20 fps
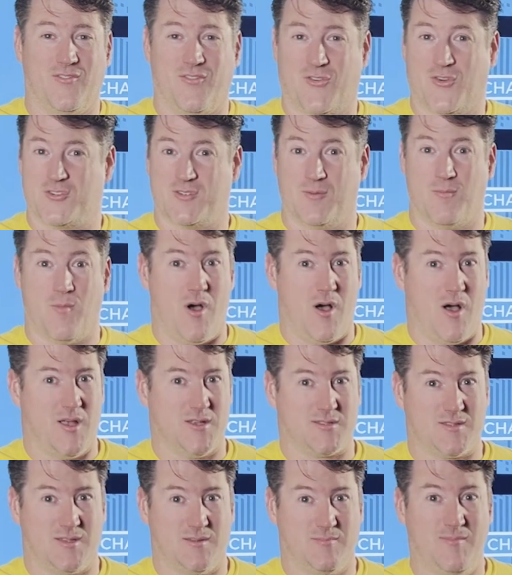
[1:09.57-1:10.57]
for some
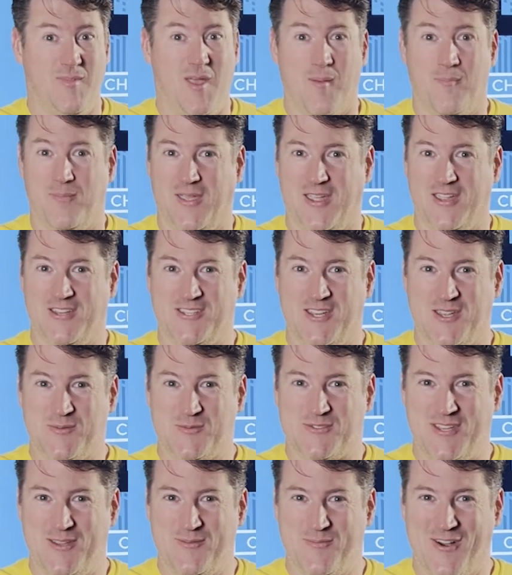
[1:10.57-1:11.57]
awesome
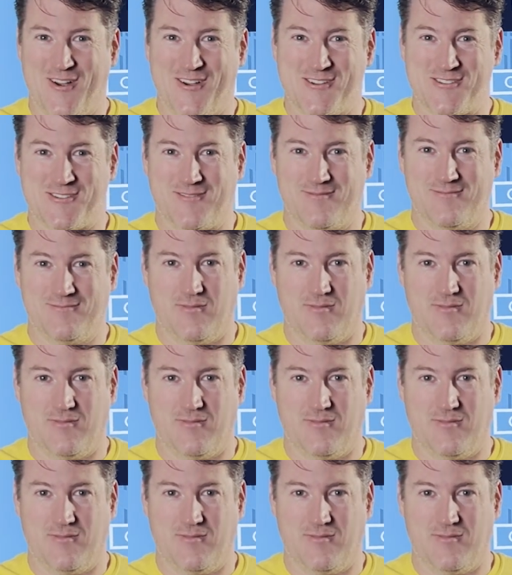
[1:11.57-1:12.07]
BGMC merch.